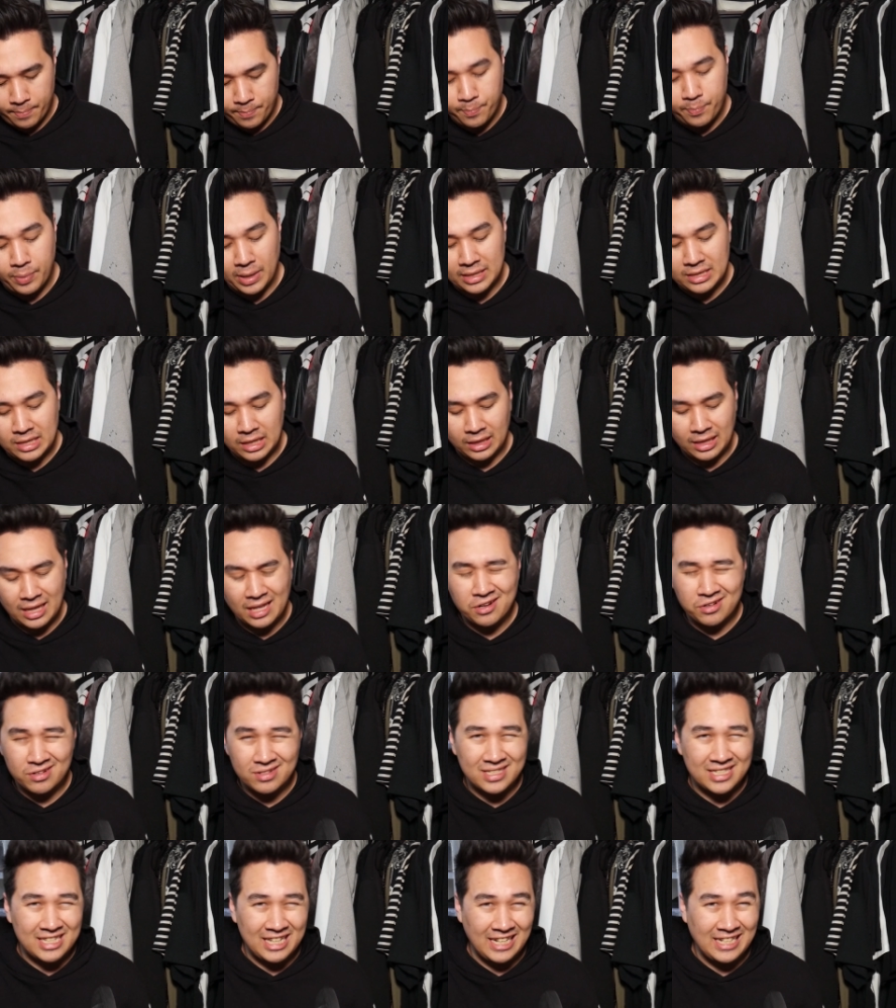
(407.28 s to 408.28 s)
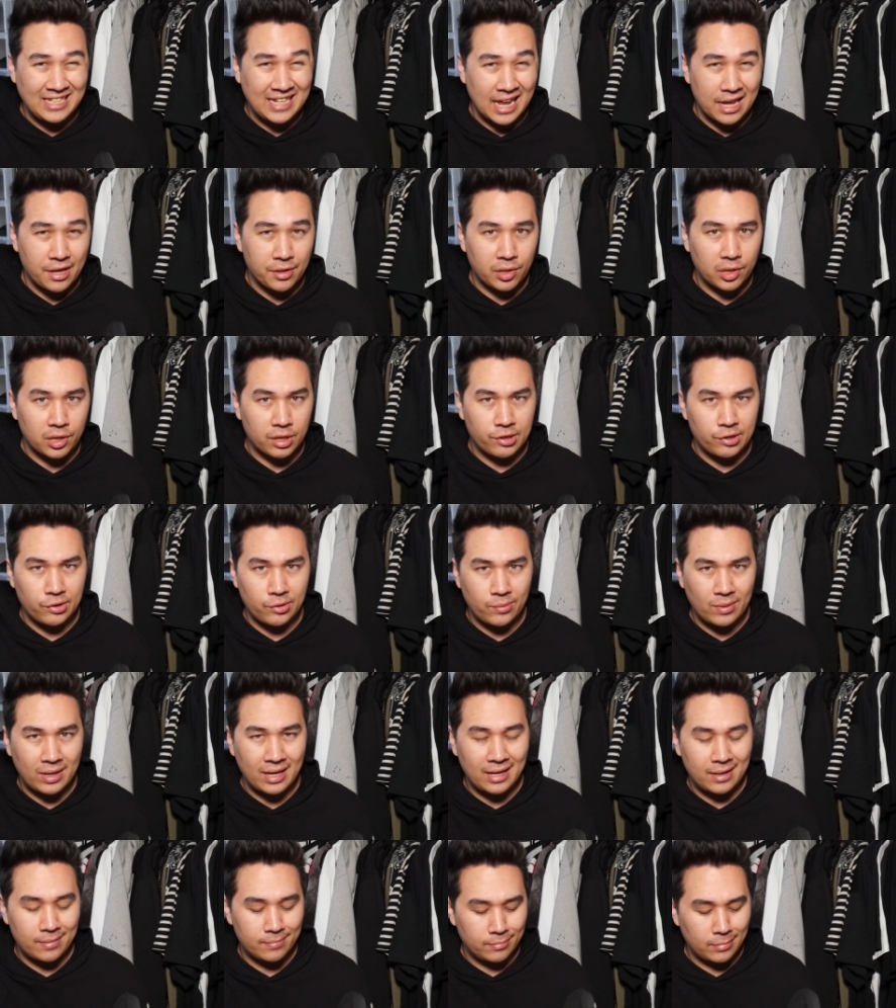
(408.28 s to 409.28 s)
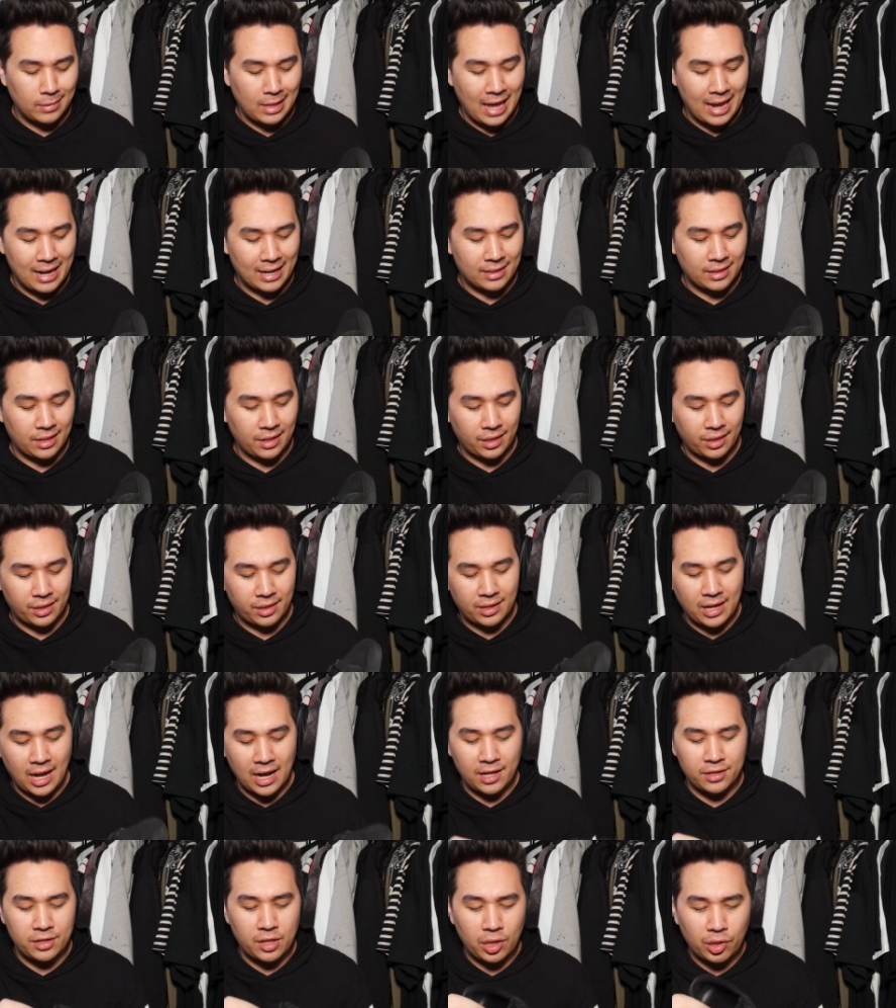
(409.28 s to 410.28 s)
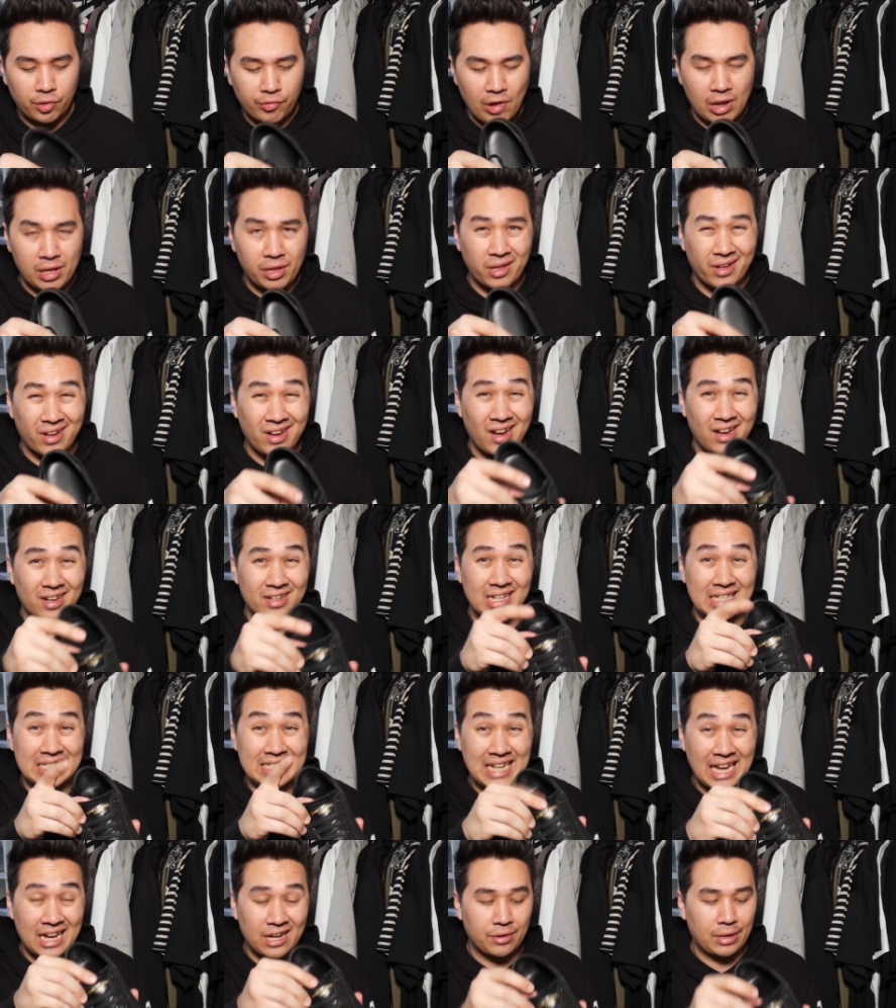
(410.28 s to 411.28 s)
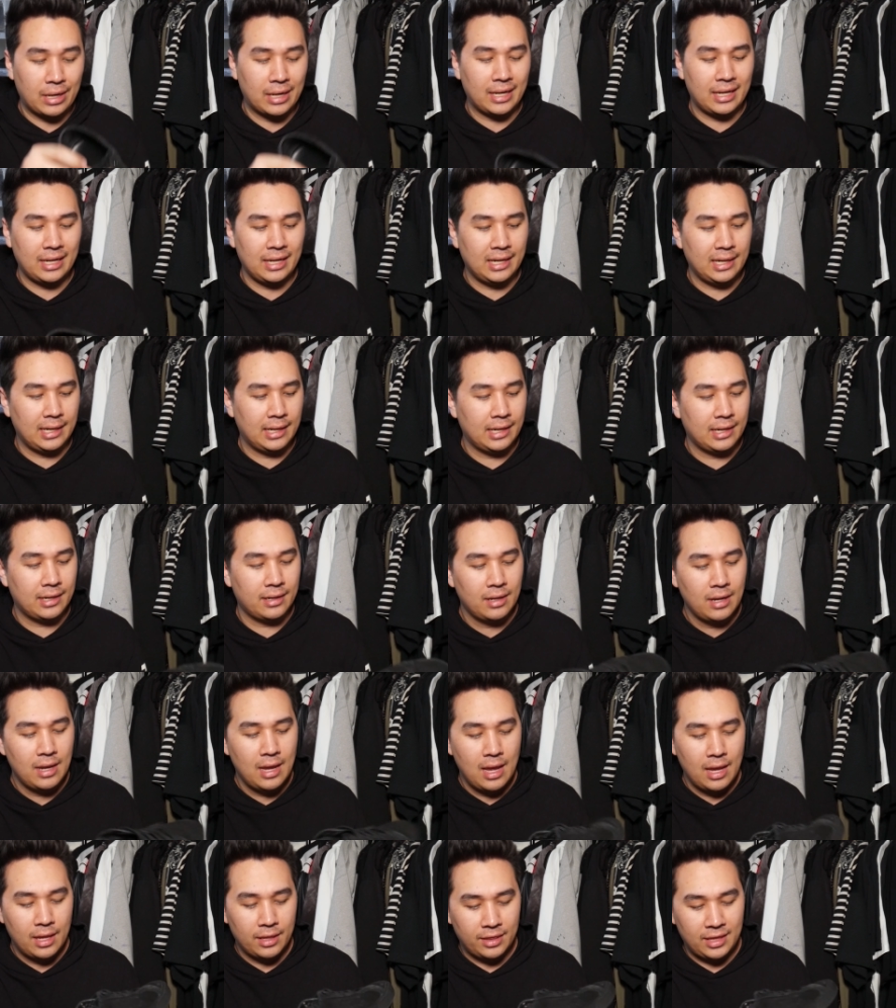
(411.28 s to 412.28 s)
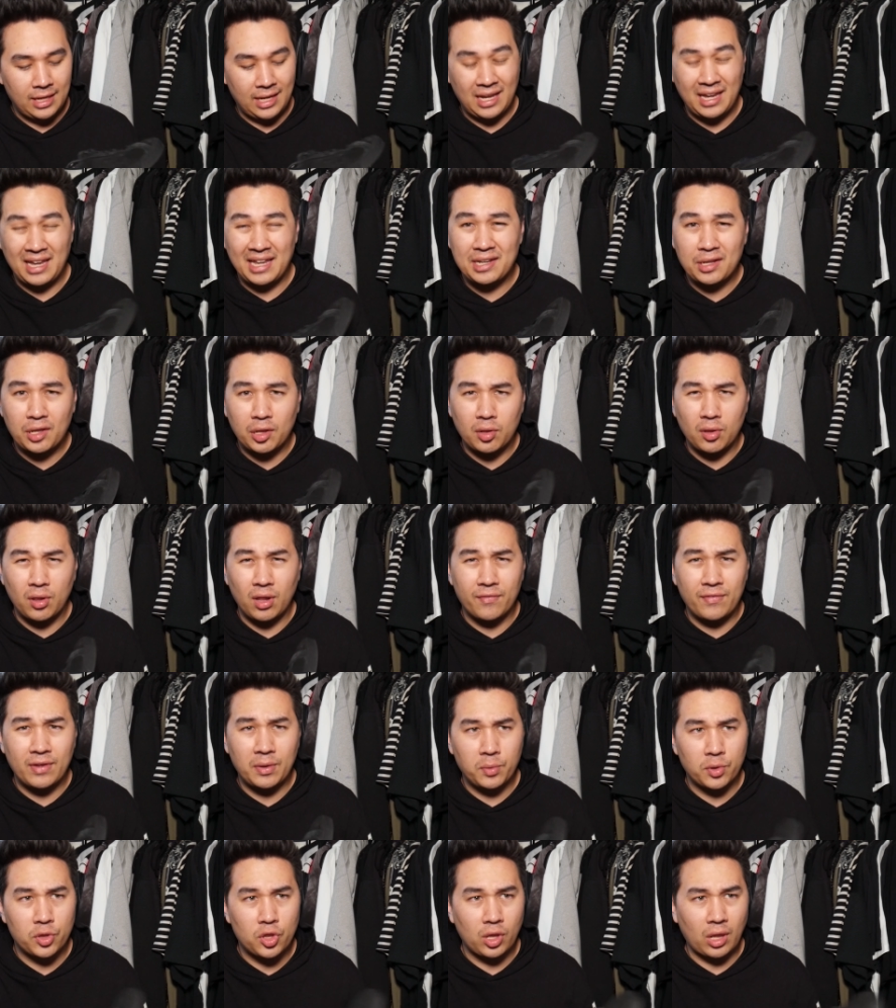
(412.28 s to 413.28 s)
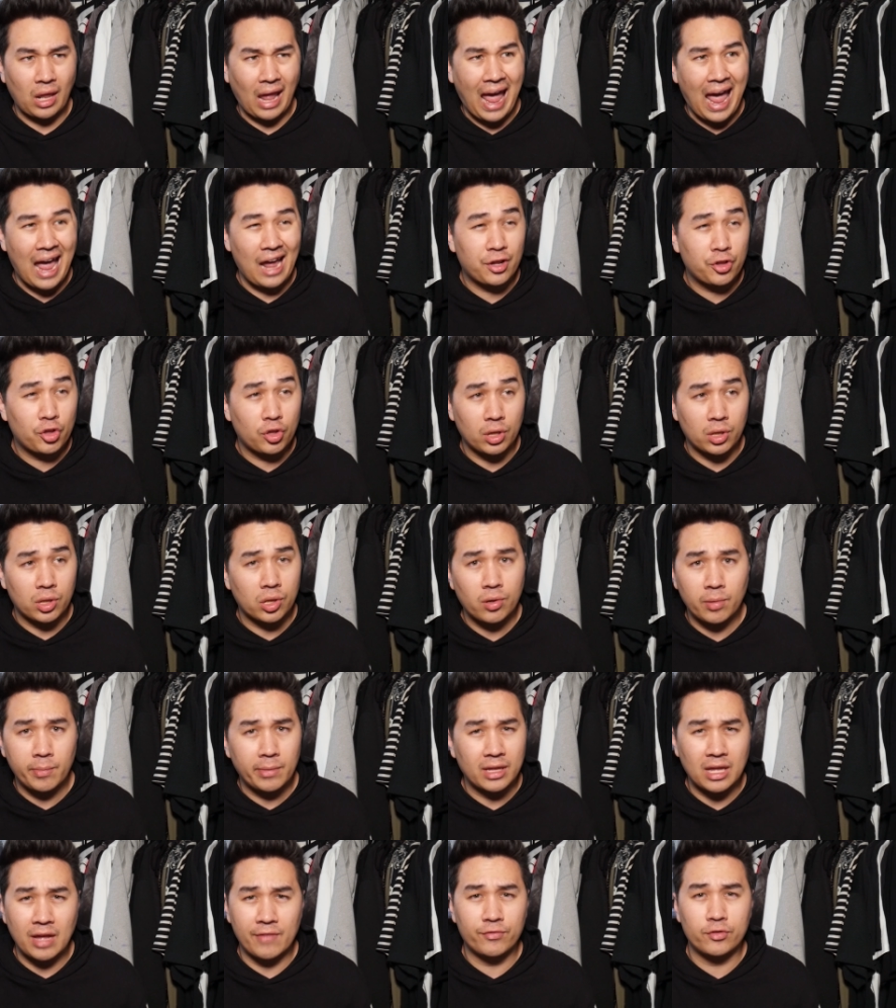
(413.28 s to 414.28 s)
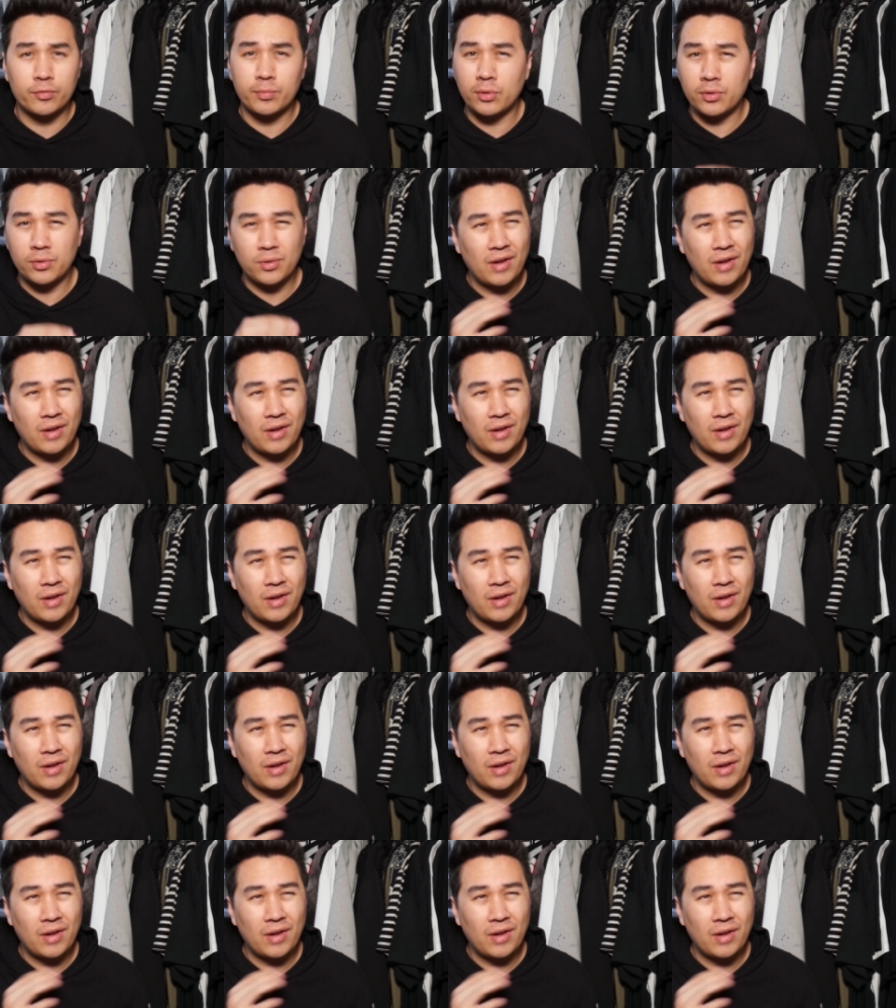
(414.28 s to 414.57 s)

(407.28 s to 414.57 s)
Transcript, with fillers: But the little details to it, like this kind of distressing on the tongue right here, the insole of it, which is actually extremely comfortable.